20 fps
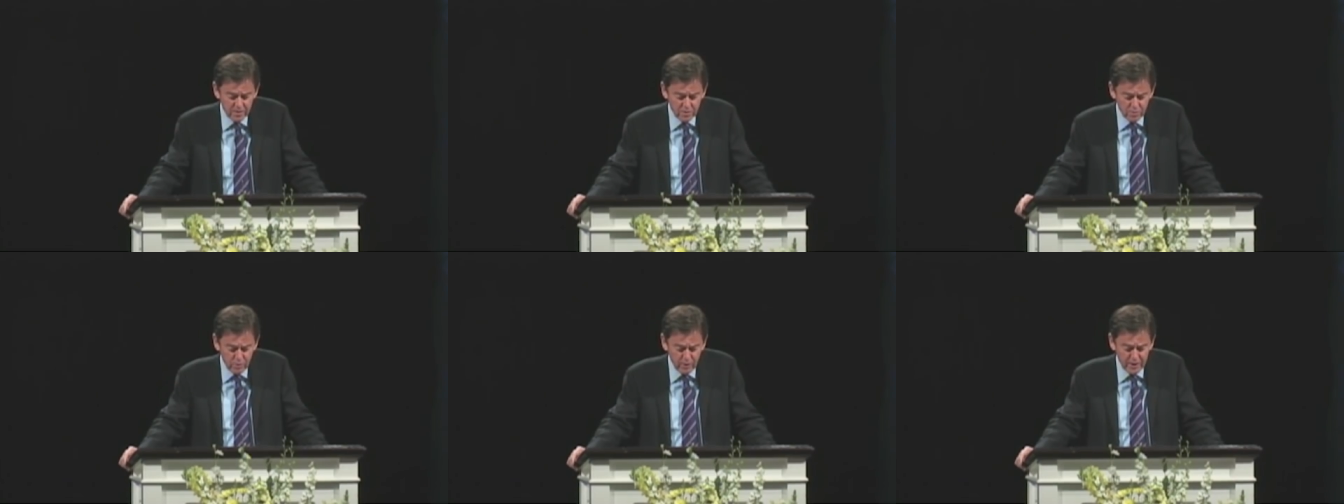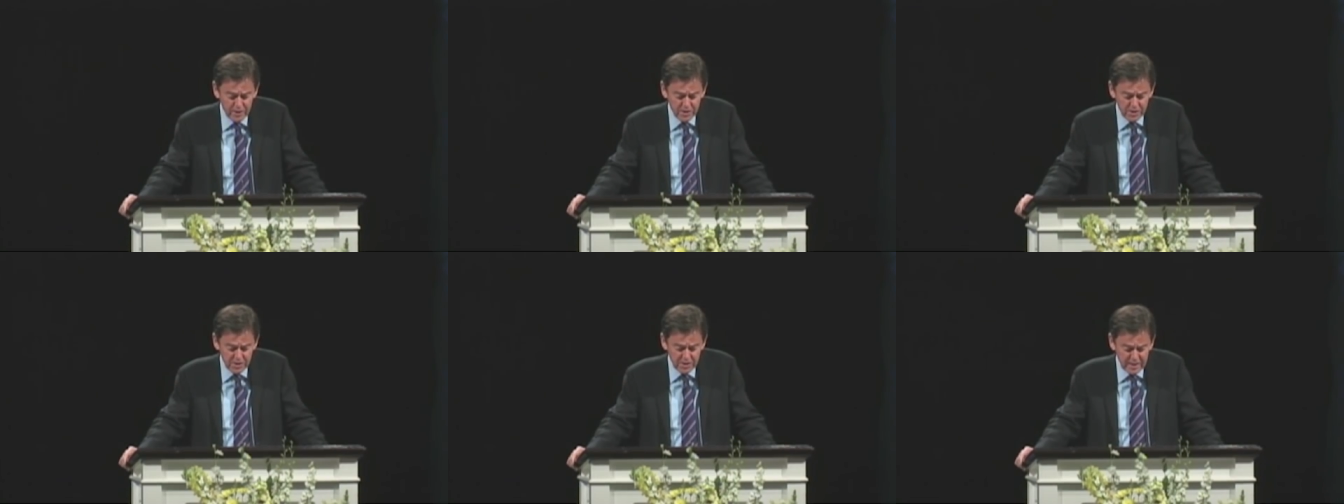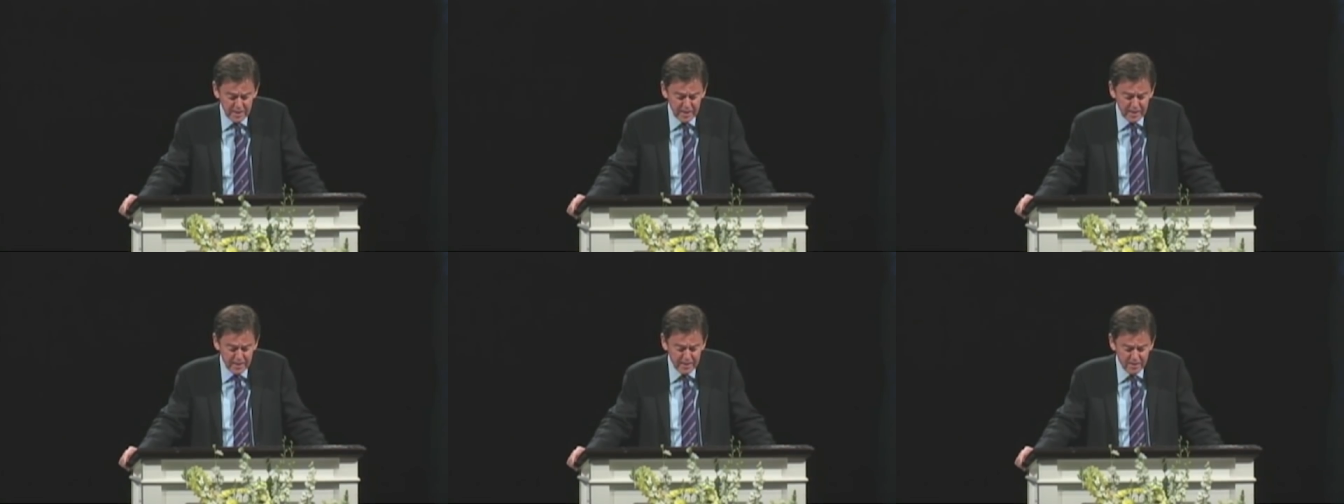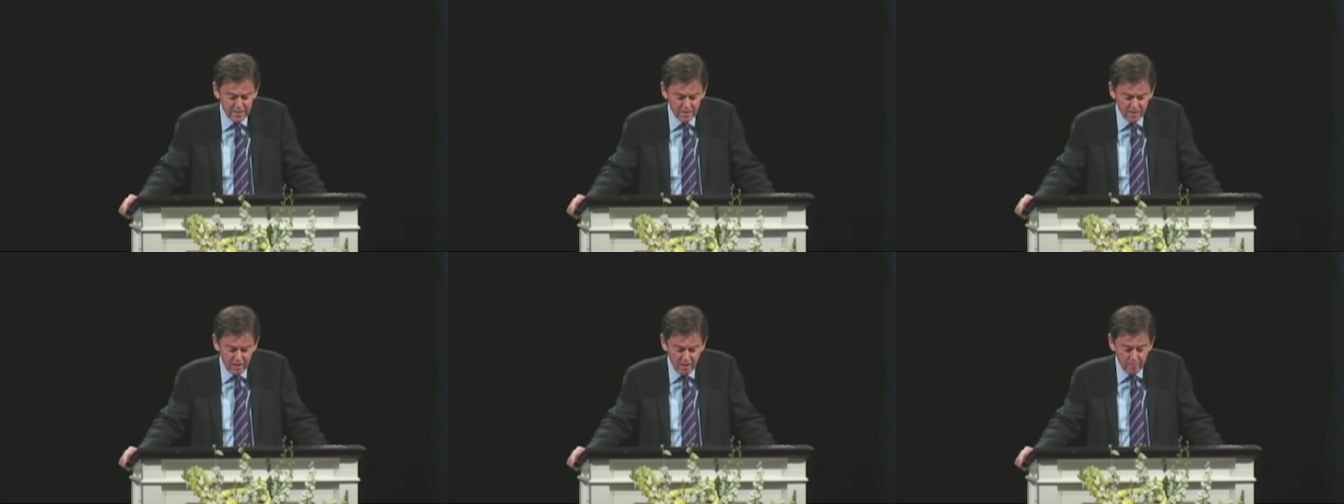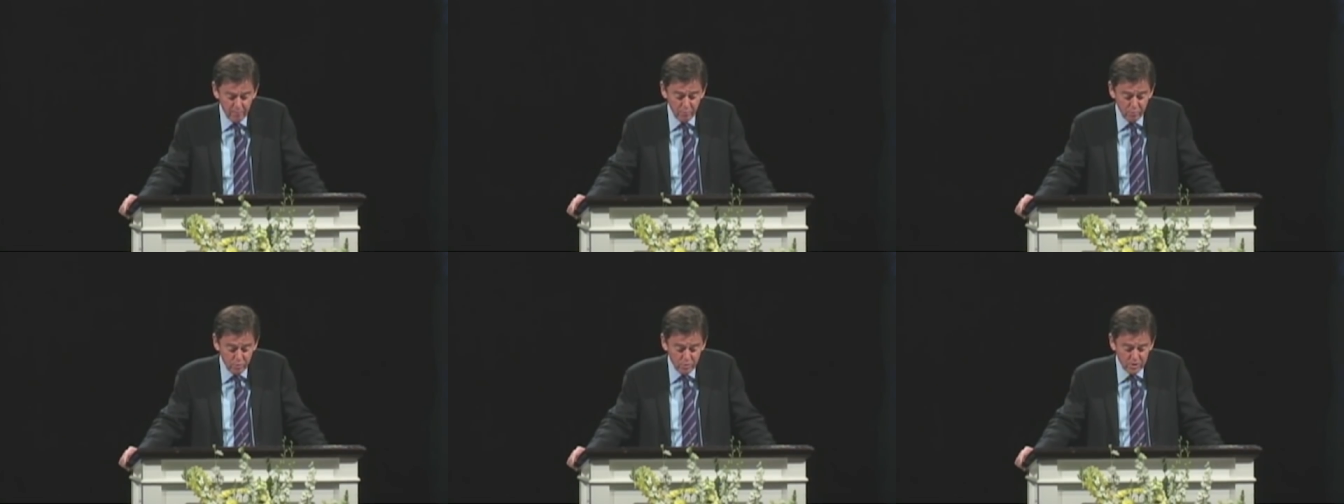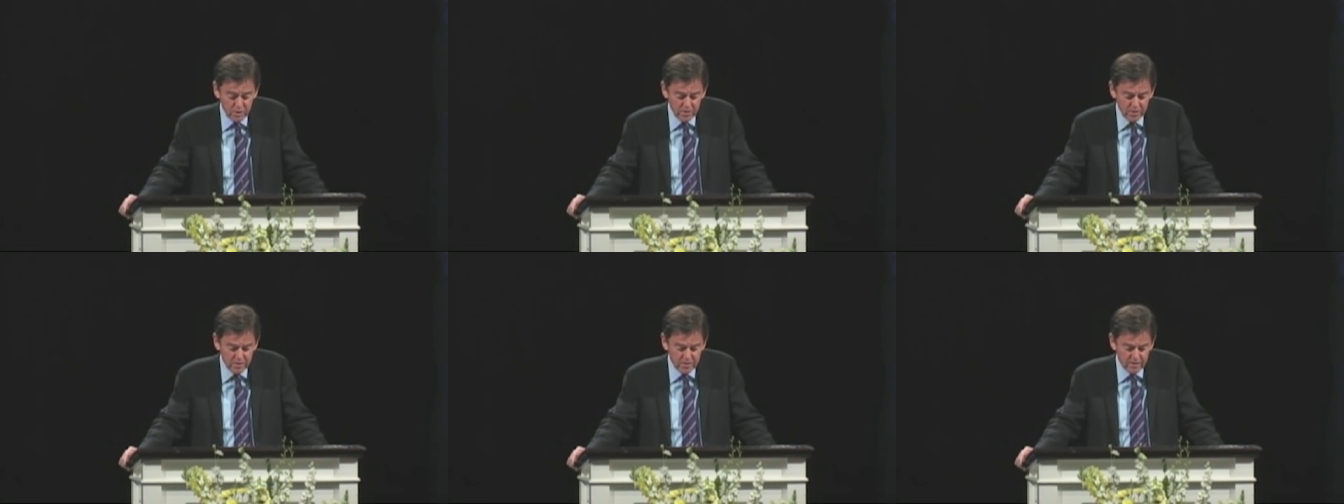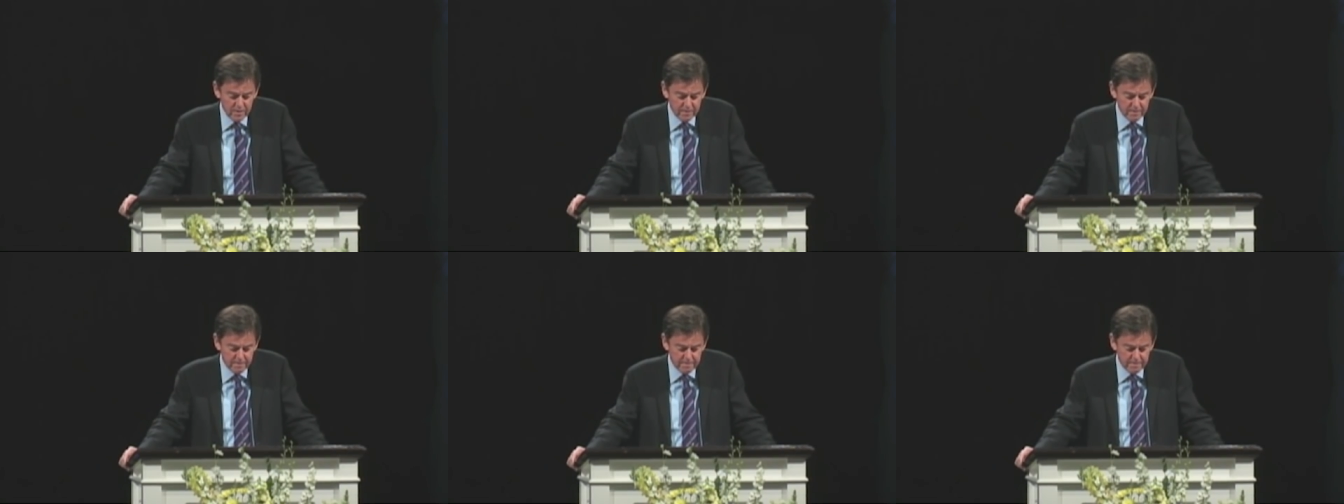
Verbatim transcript: twice dead, uprooted,